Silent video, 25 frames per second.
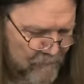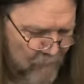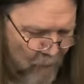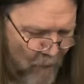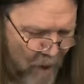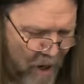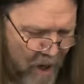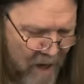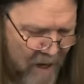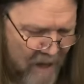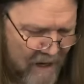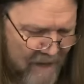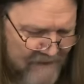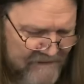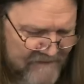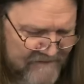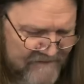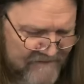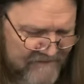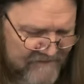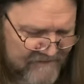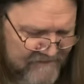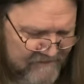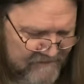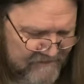
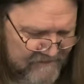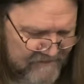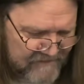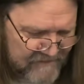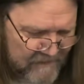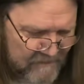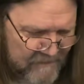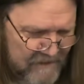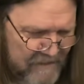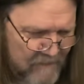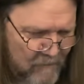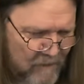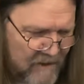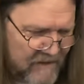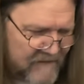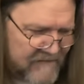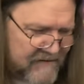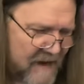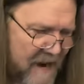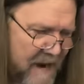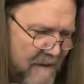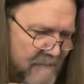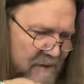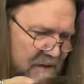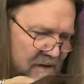wands. Somebody wants
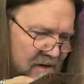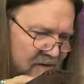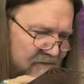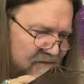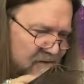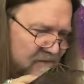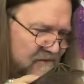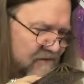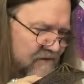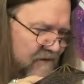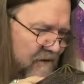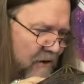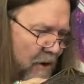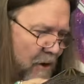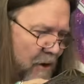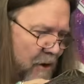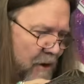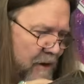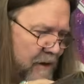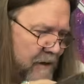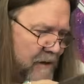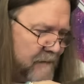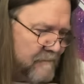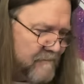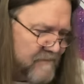happiness and
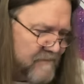joy.